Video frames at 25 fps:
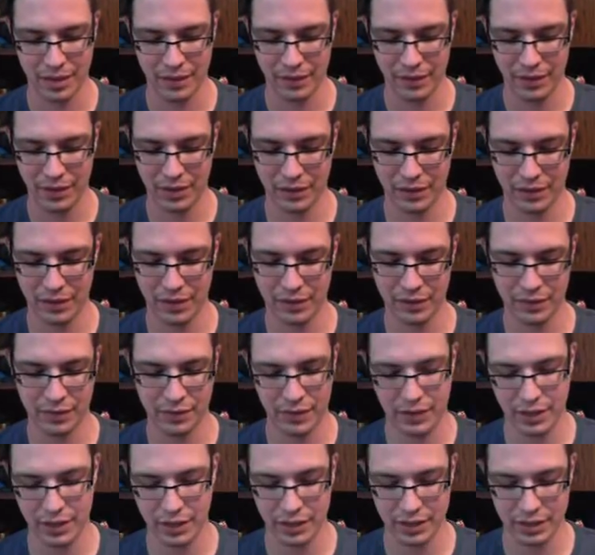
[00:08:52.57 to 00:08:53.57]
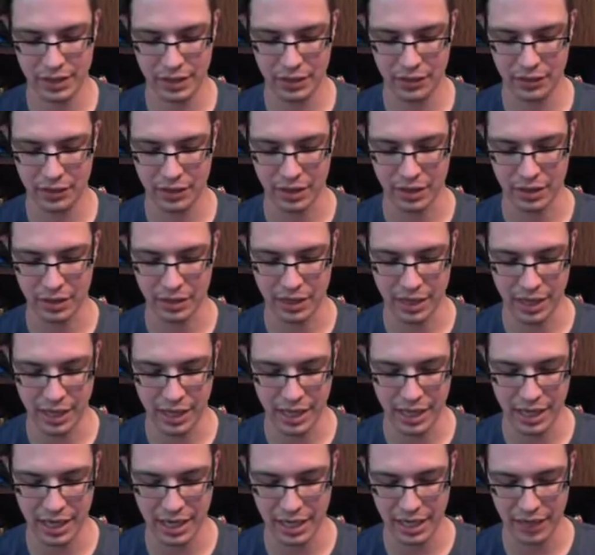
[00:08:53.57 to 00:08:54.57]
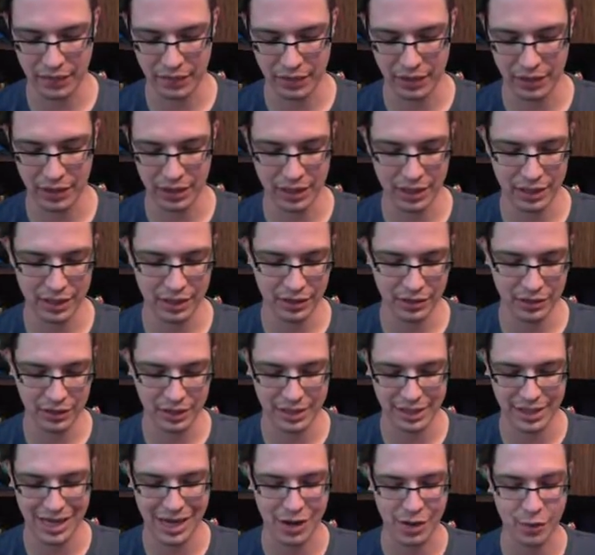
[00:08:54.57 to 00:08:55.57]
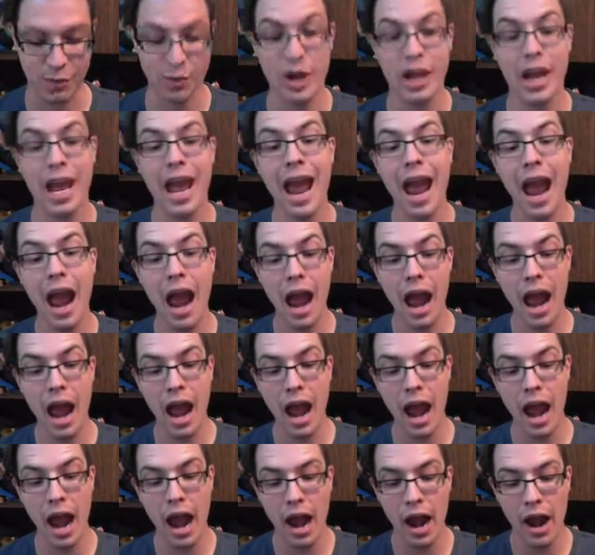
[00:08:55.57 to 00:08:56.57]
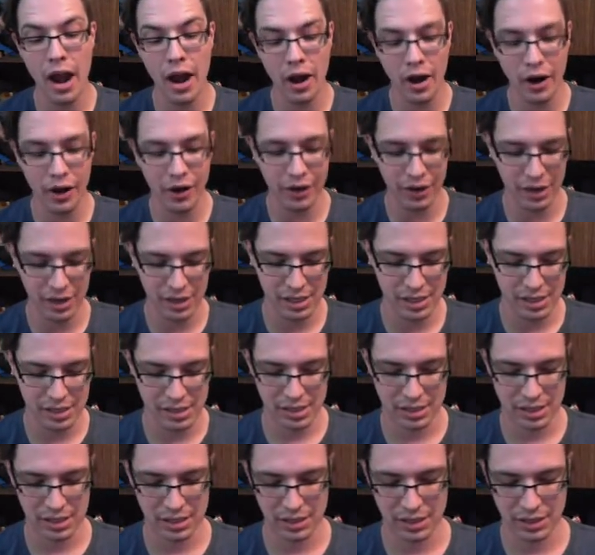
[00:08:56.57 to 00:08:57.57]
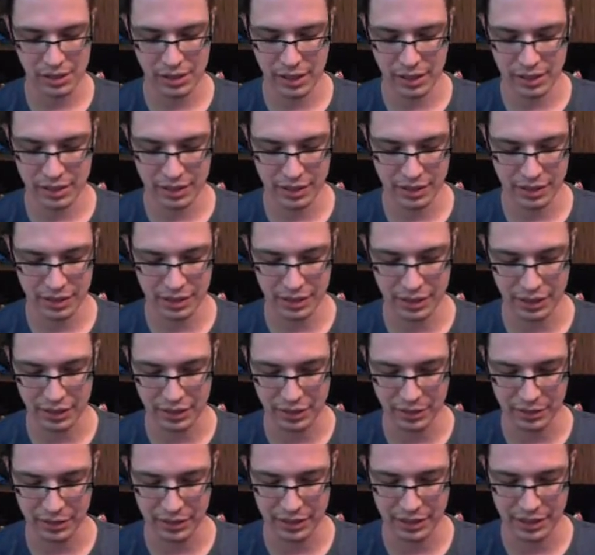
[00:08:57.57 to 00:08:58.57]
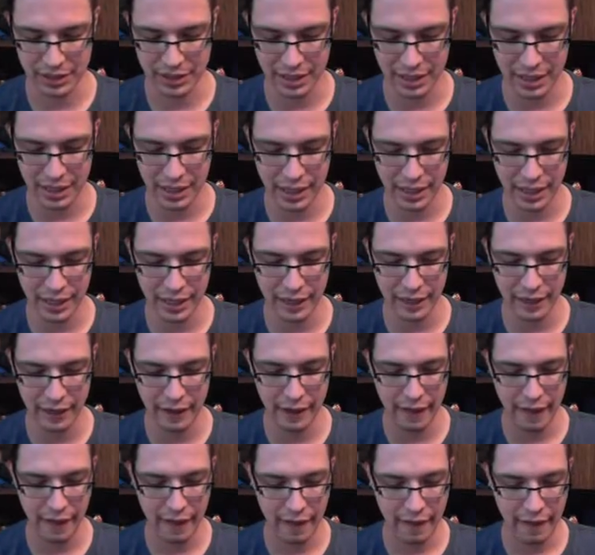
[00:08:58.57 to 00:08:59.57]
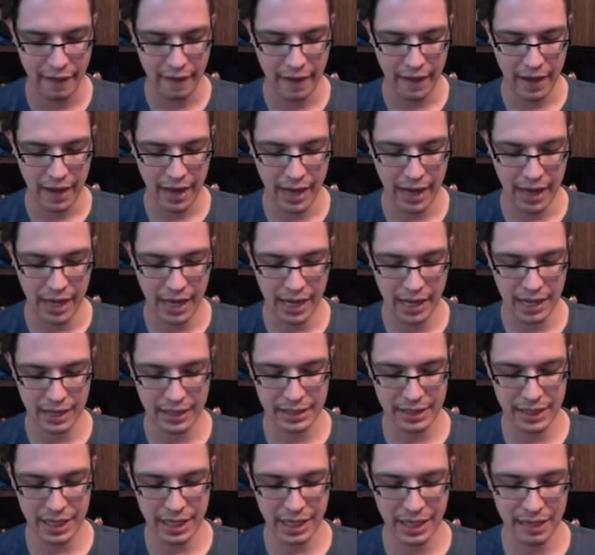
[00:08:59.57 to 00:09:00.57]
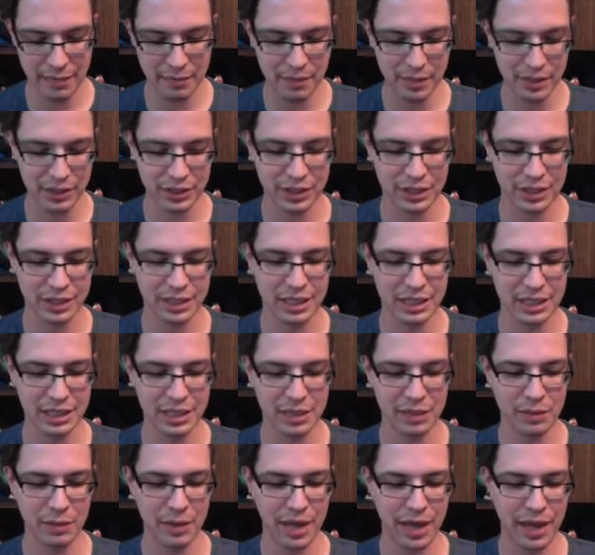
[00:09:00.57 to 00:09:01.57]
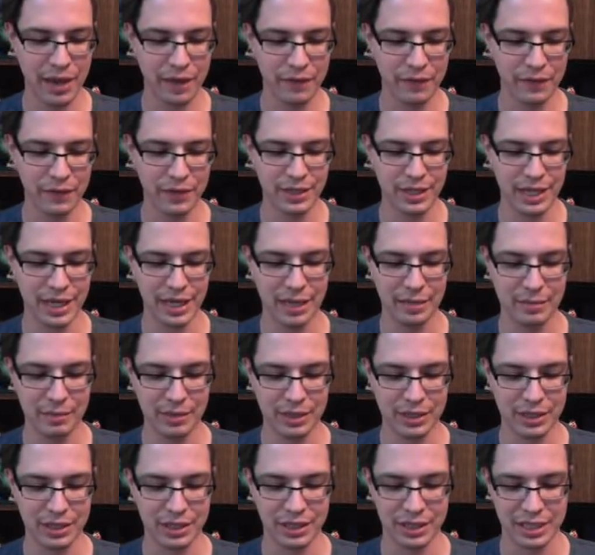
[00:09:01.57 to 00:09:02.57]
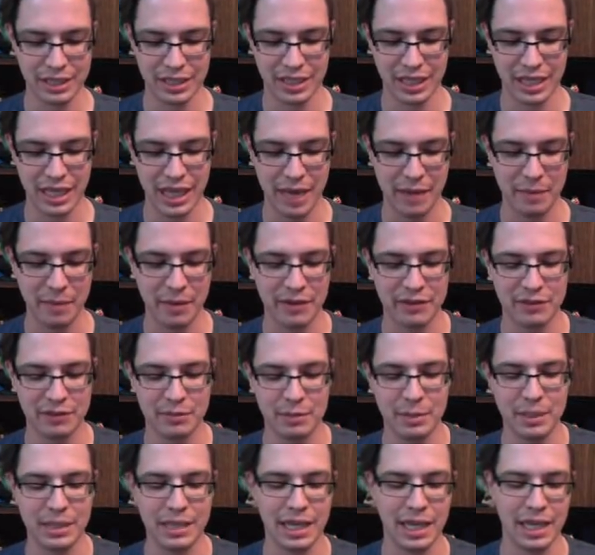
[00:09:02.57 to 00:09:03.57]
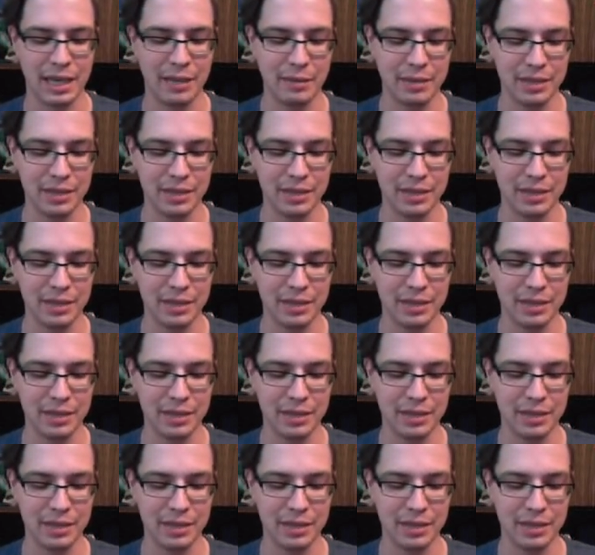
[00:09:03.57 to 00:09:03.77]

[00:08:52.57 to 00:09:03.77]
of all of the different things that you can obtain. I never look at those because I don't care. So that's going to start doing its thing. Daily missions. Let's see what I have for daily missions because the game gives me daily